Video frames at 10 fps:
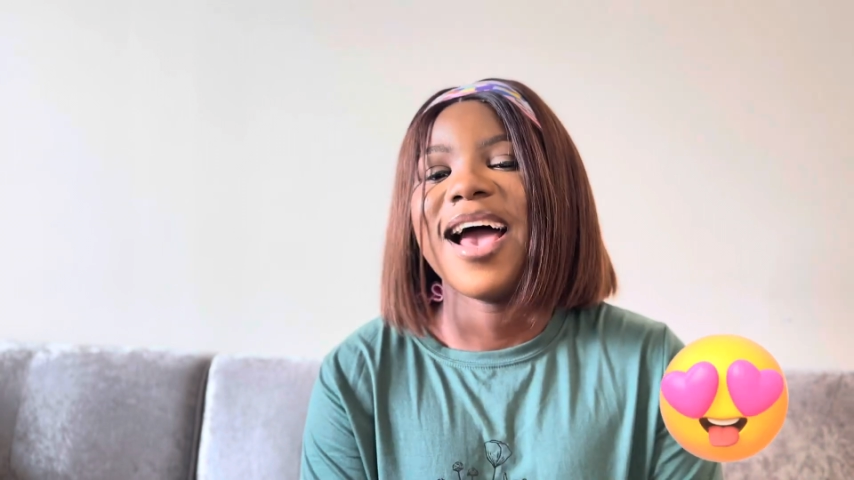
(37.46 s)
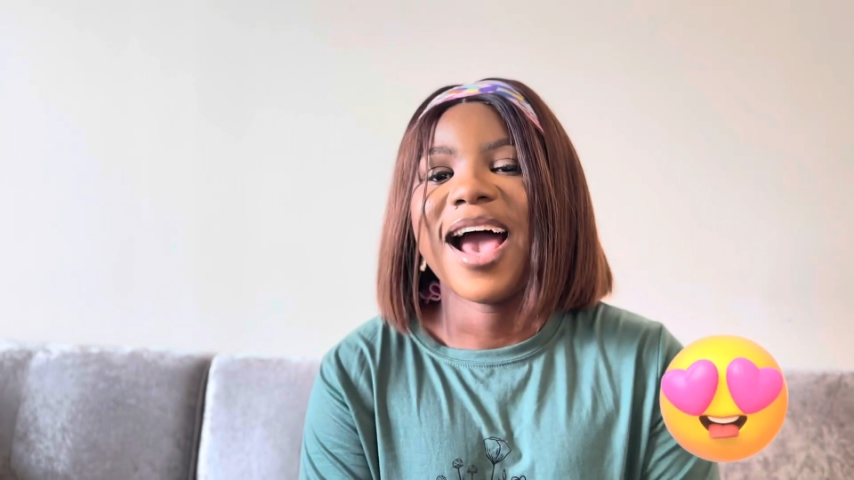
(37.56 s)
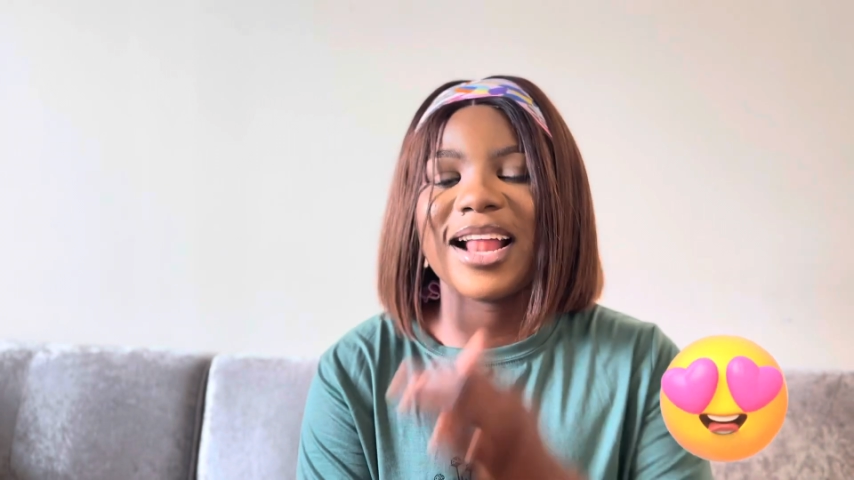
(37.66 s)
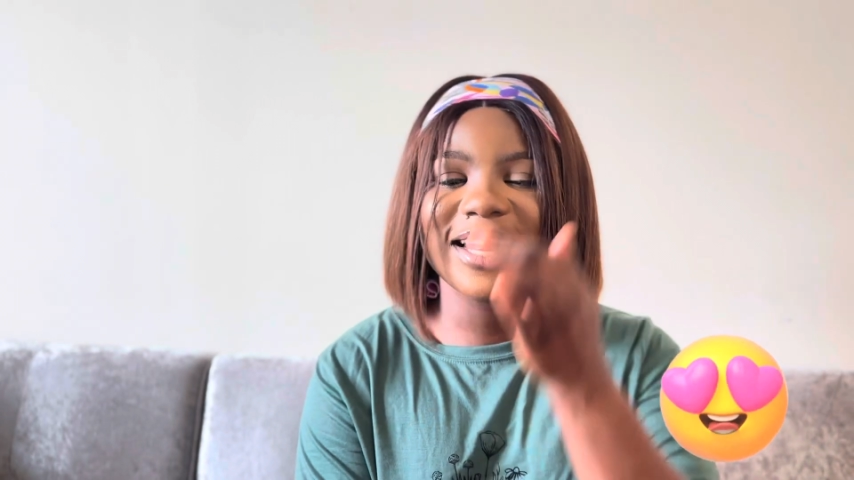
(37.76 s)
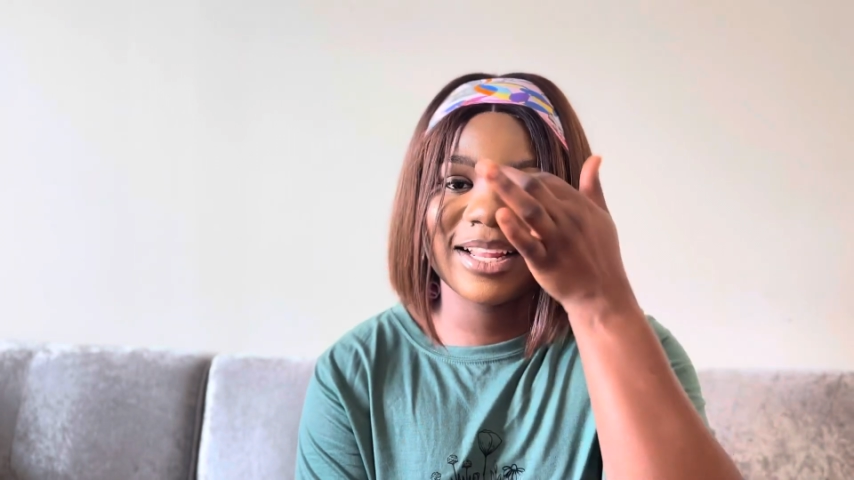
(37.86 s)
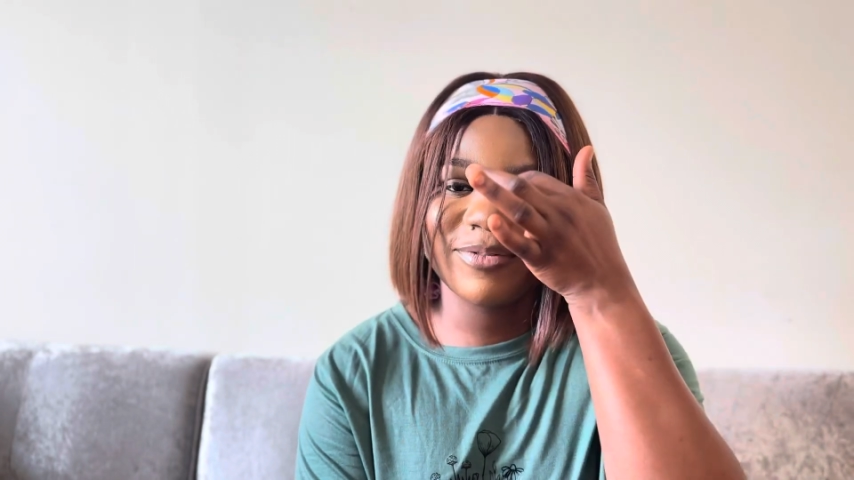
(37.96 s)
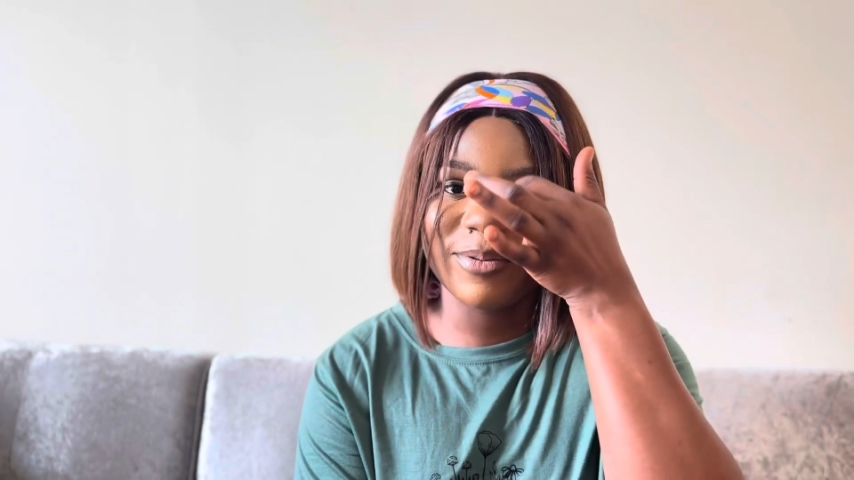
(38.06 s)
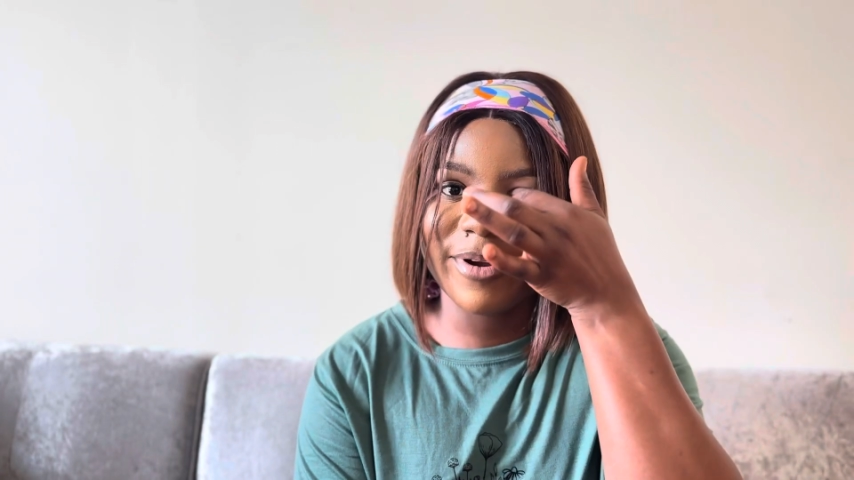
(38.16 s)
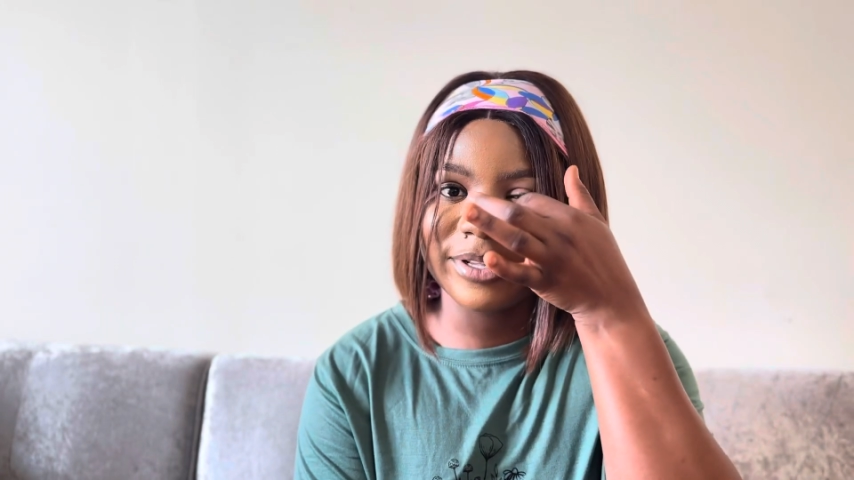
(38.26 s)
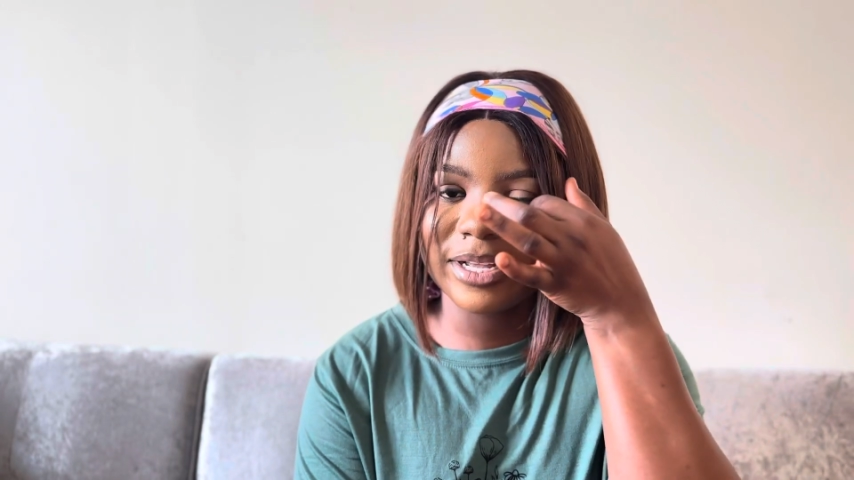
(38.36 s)
And then for
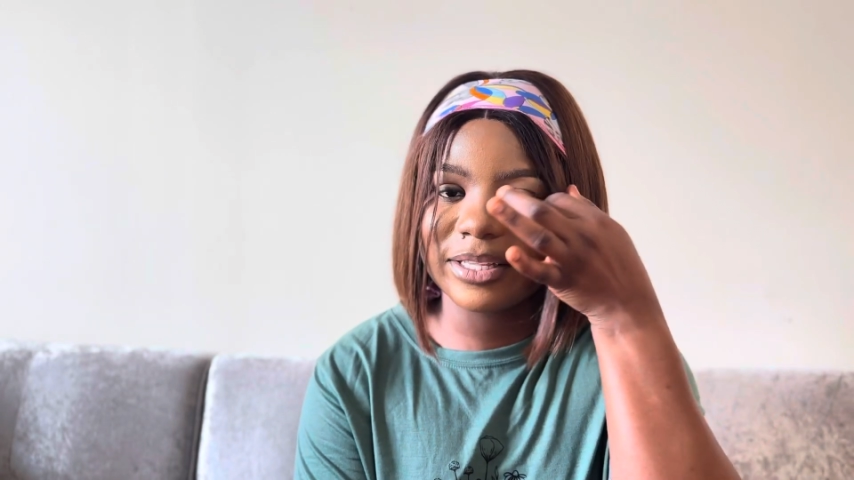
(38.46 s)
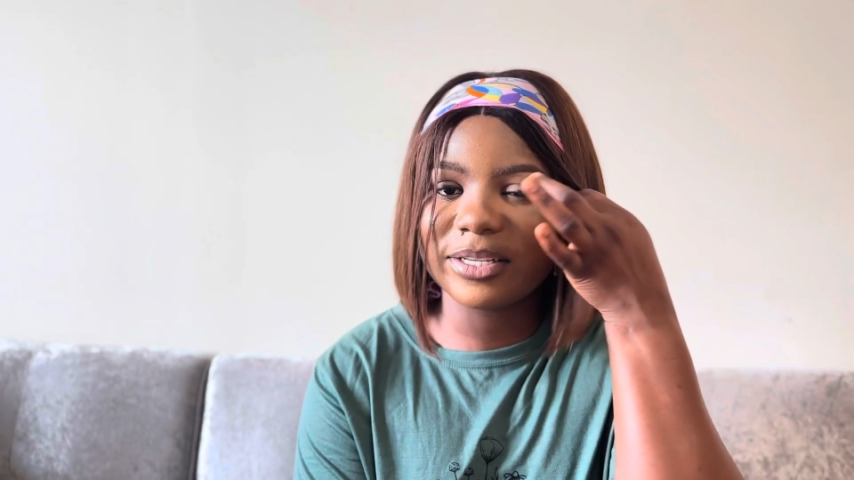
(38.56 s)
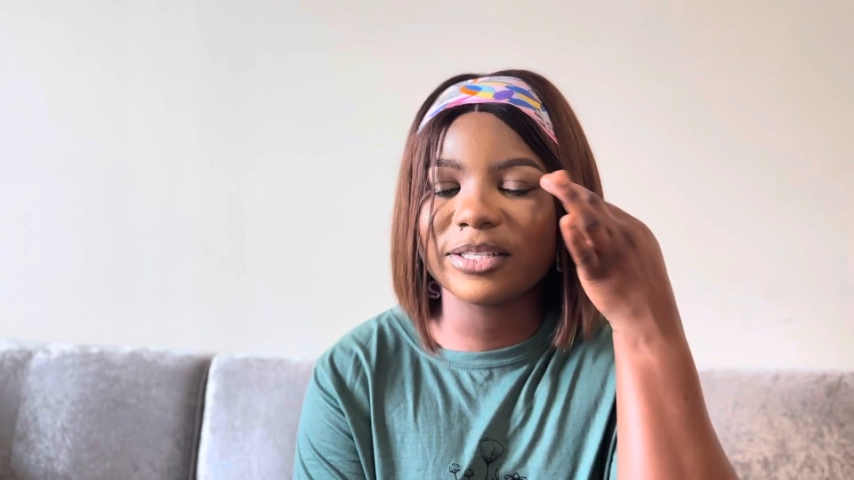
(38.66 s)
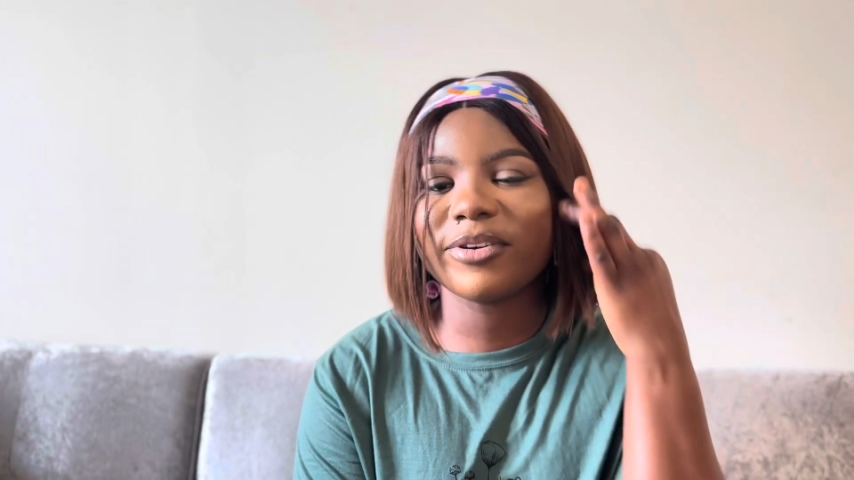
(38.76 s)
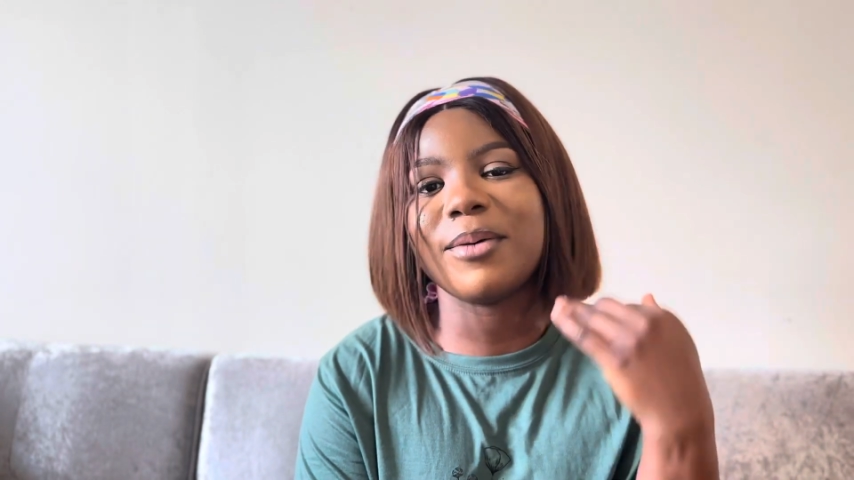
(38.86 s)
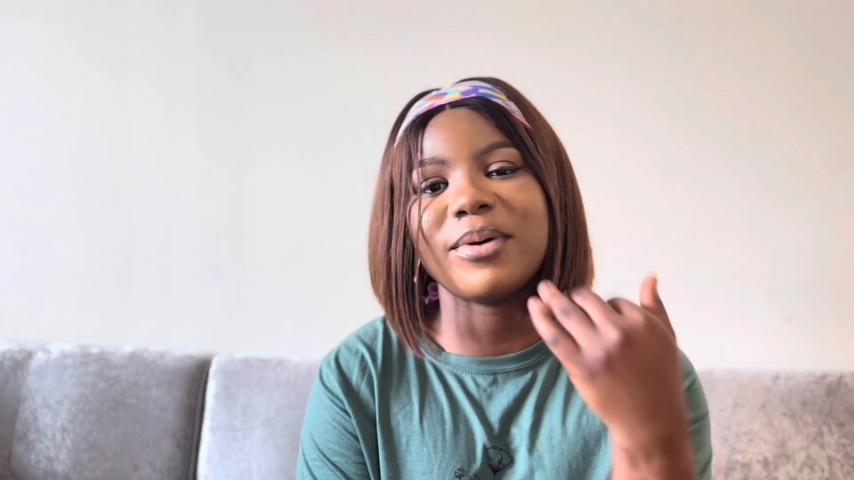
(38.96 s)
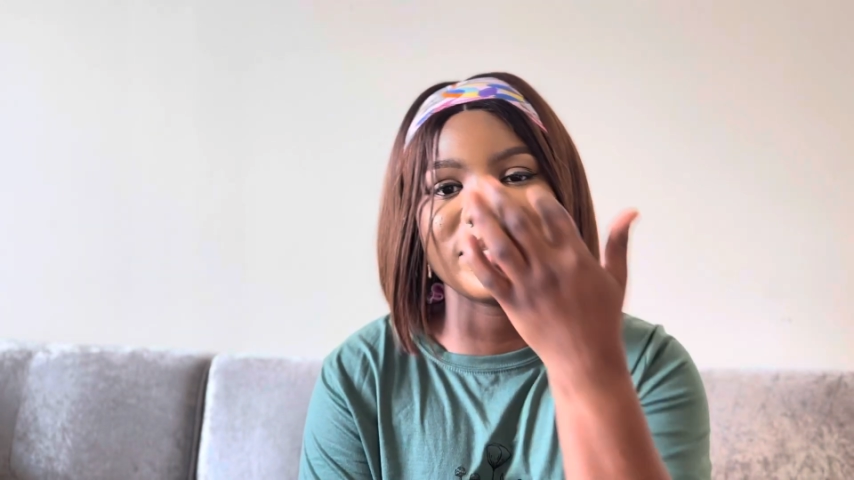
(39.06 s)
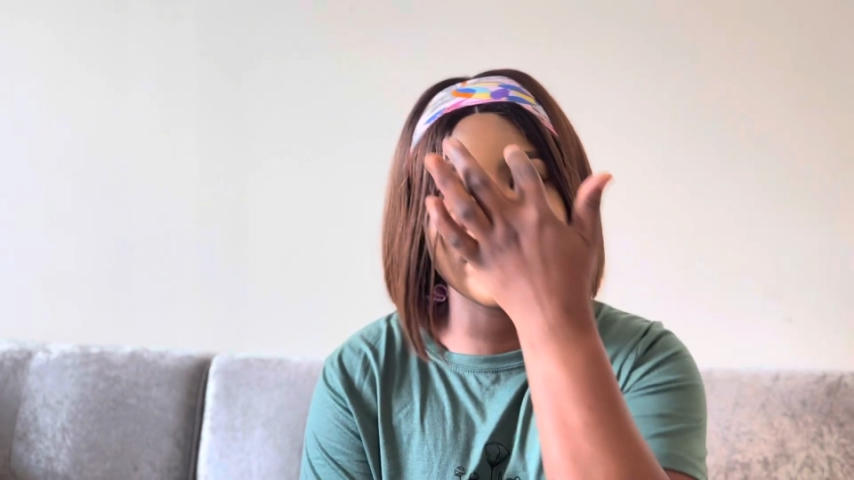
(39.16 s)
my returning subscribers,